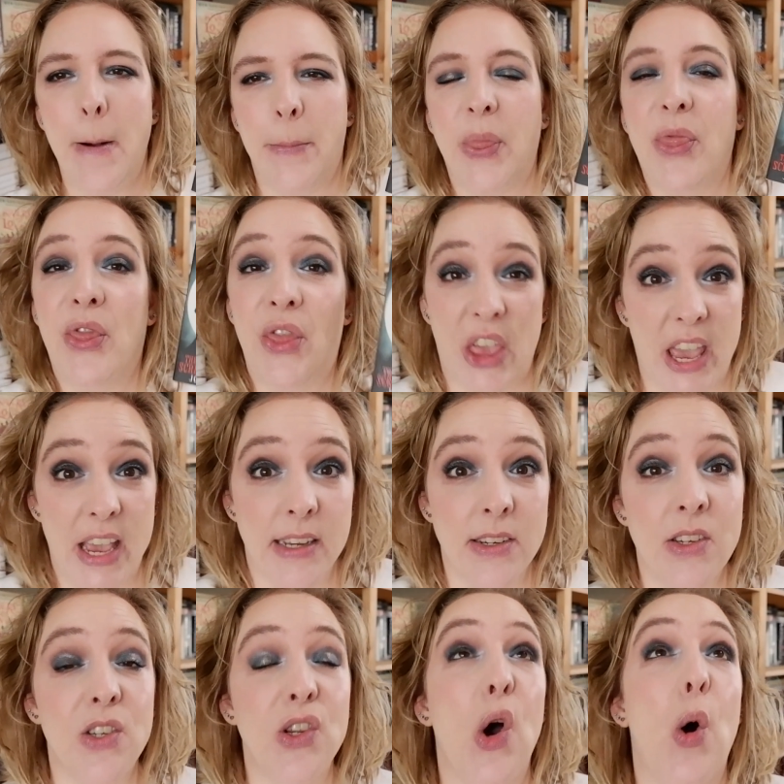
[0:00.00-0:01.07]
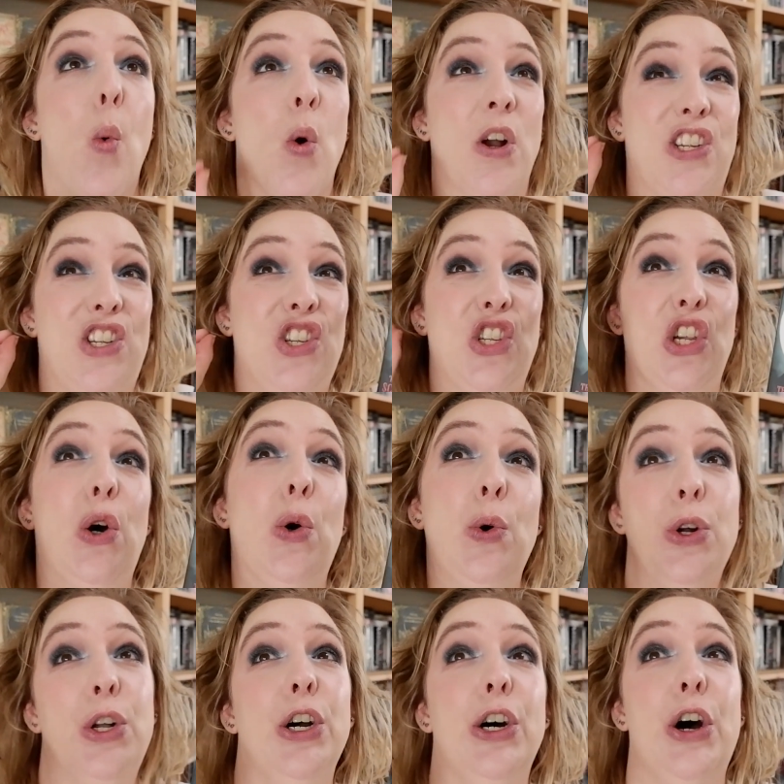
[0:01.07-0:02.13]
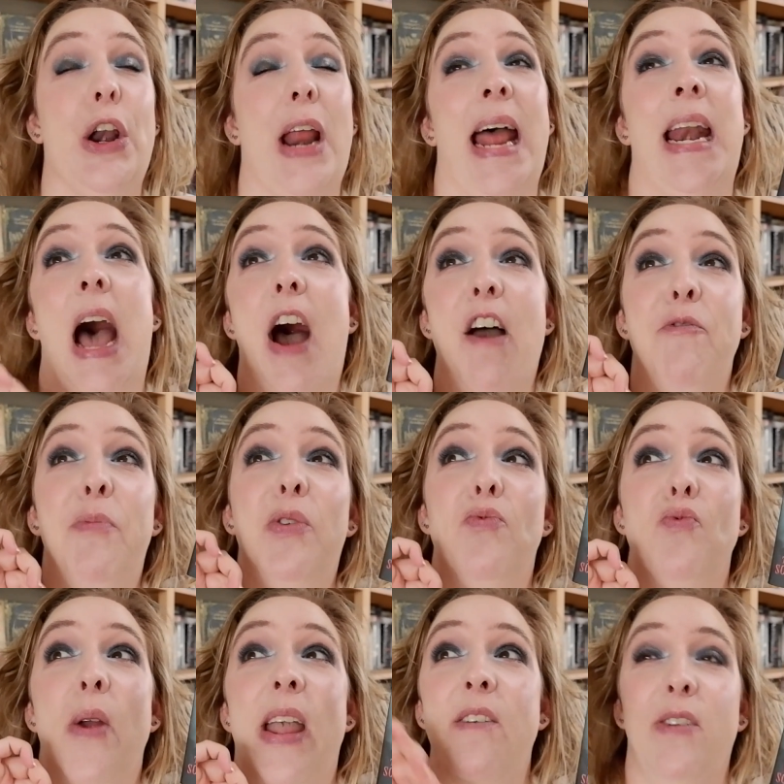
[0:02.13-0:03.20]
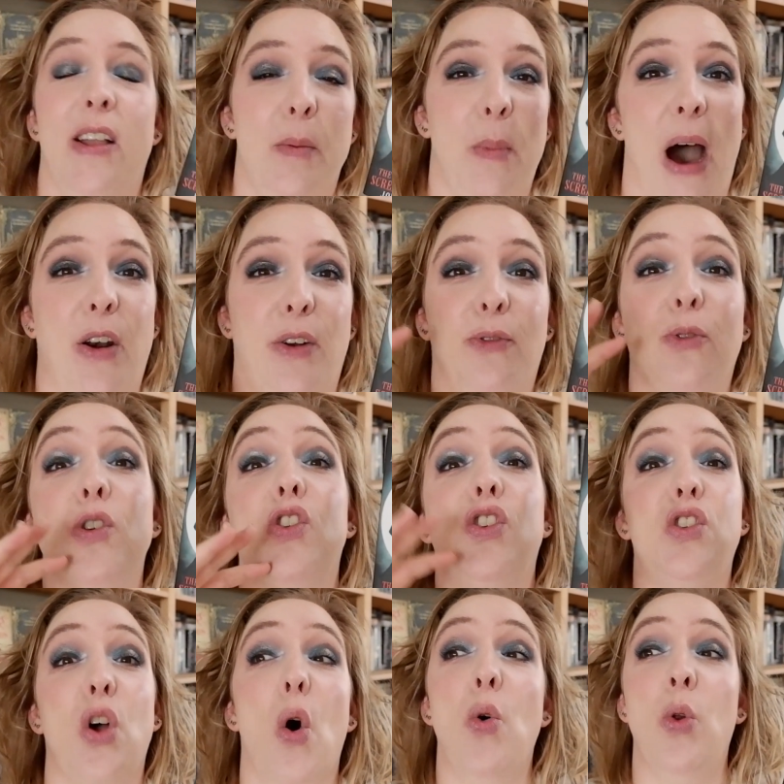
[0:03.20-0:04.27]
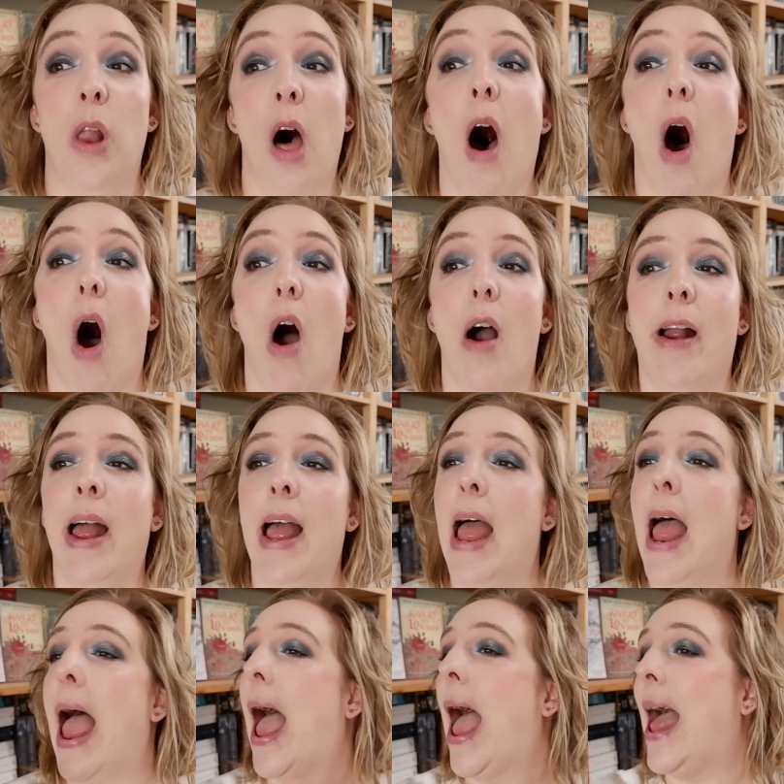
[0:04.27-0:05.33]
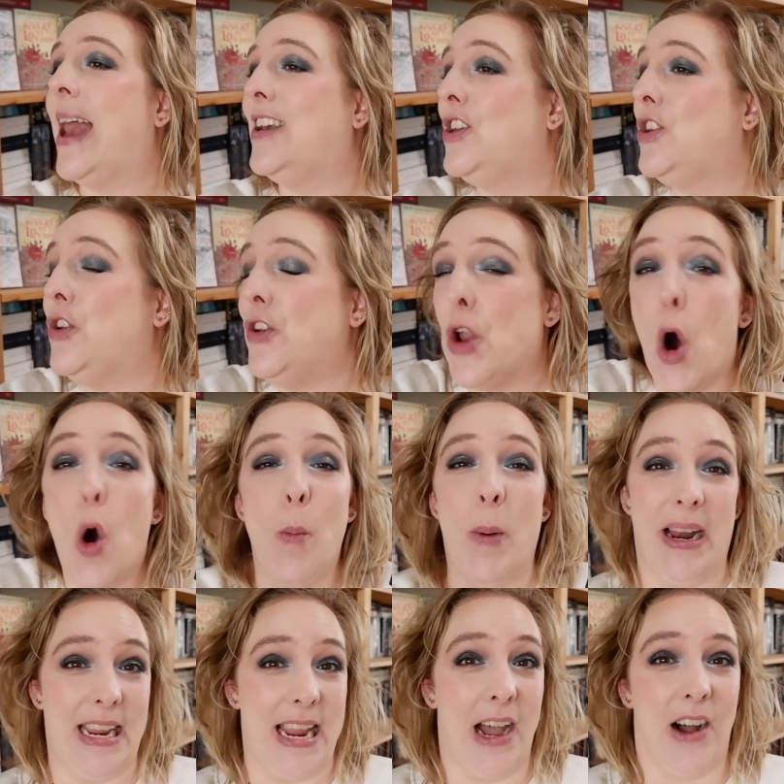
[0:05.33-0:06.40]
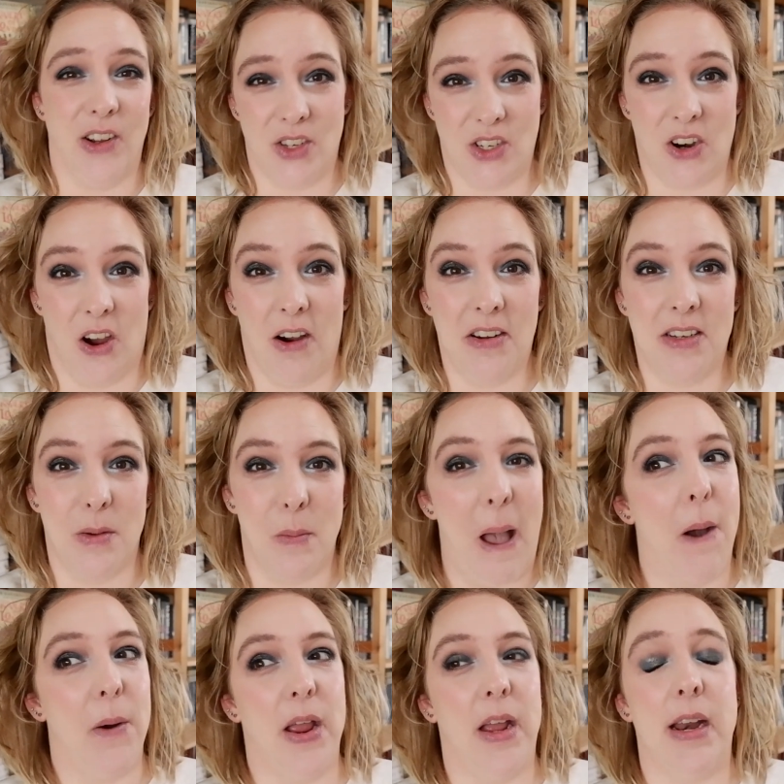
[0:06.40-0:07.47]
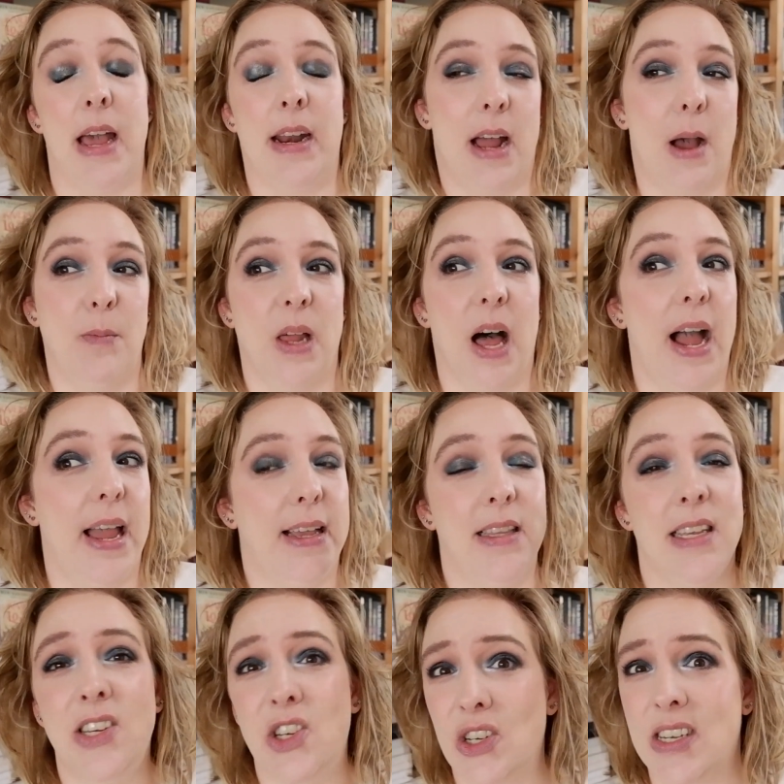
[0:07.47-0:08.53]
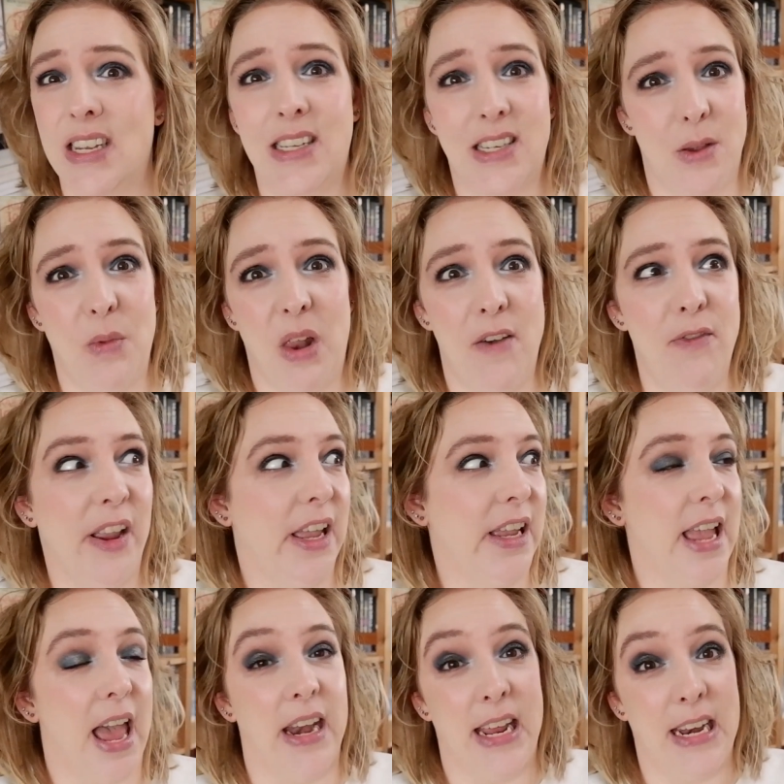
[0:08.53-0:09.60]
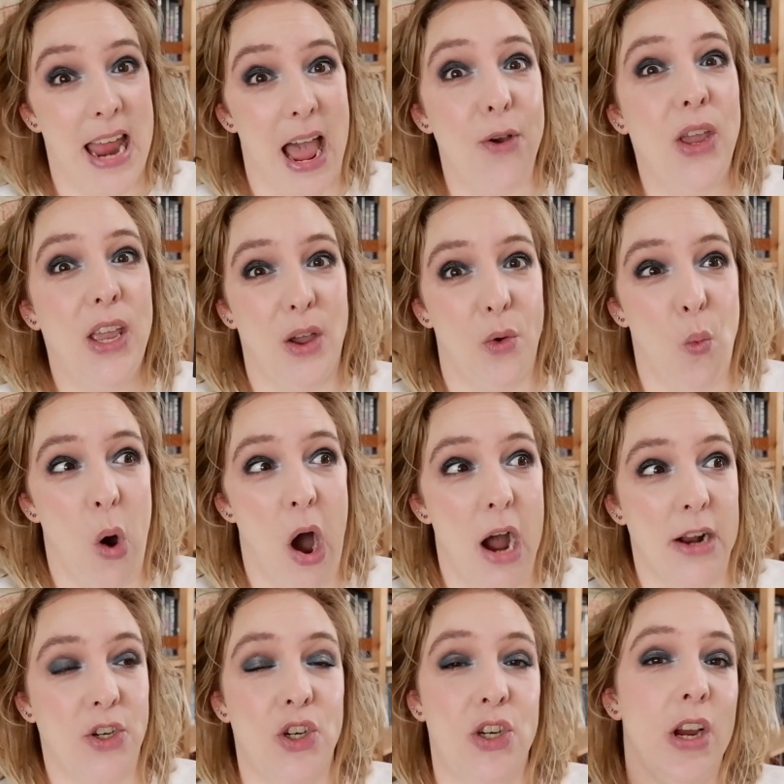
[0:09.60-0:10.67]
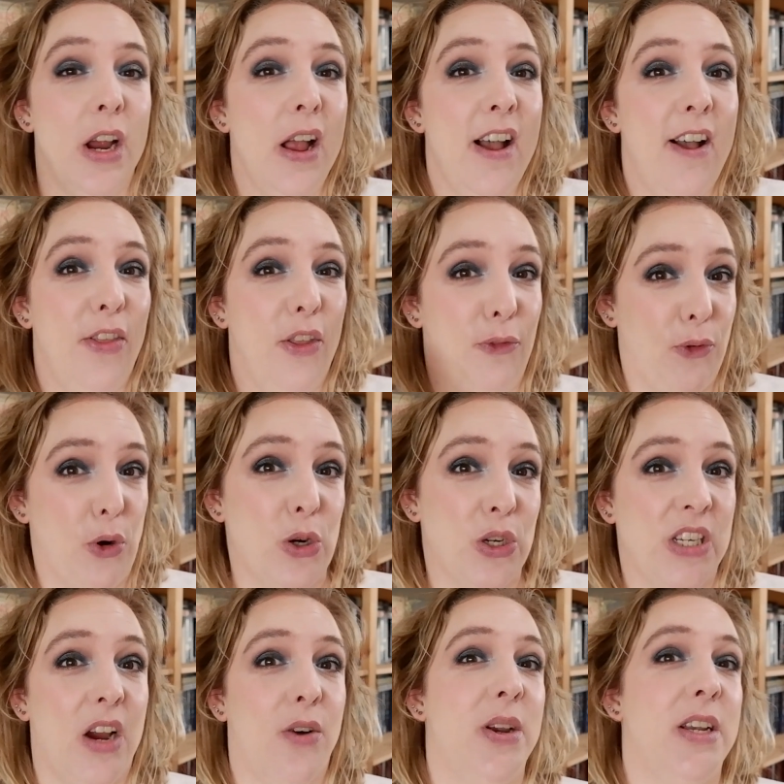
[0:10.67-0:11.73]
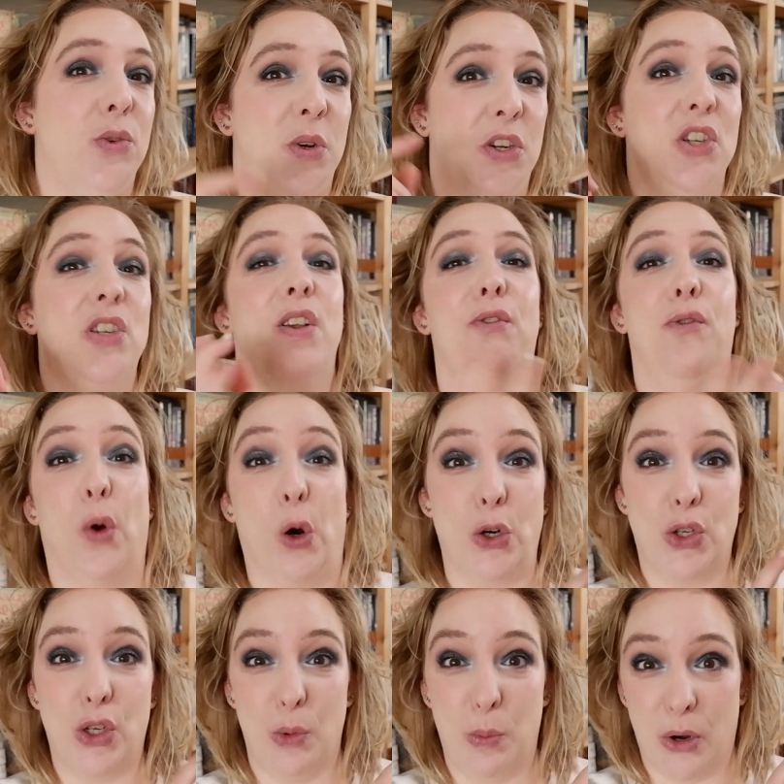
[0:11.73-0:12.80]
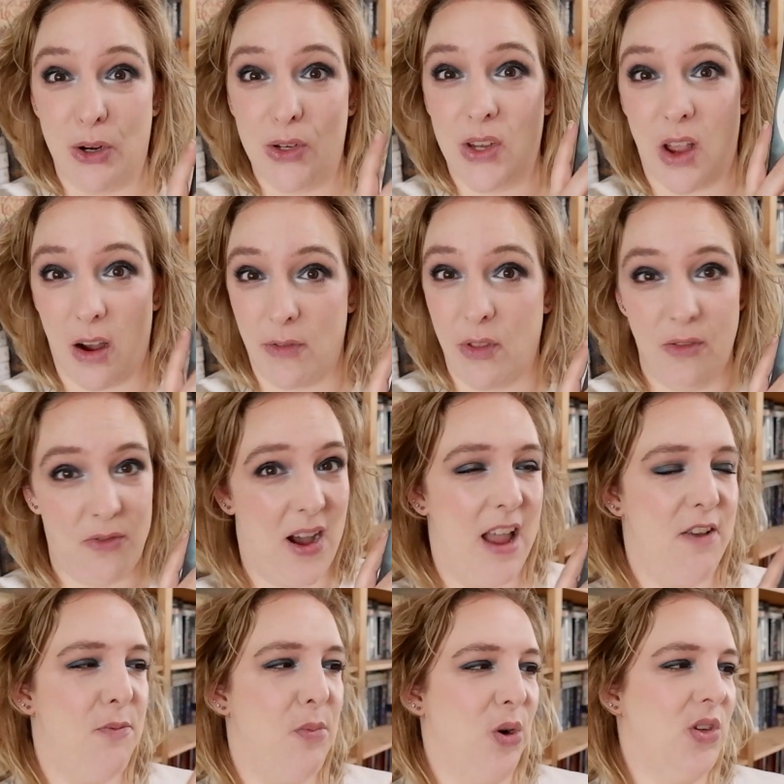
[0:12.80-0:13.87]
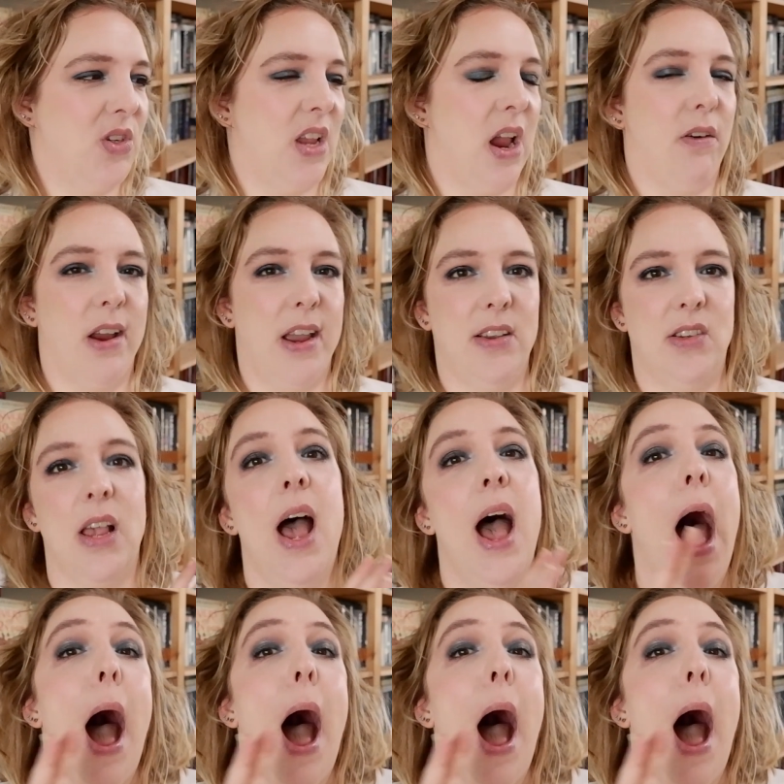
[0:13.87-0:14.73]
But this was so good, and I've been raving about it for so long, and nobody else talks about it. And I'm like, this just needs some loving again. And now you can watch the first series, which is the first 2 books of the 5-book series.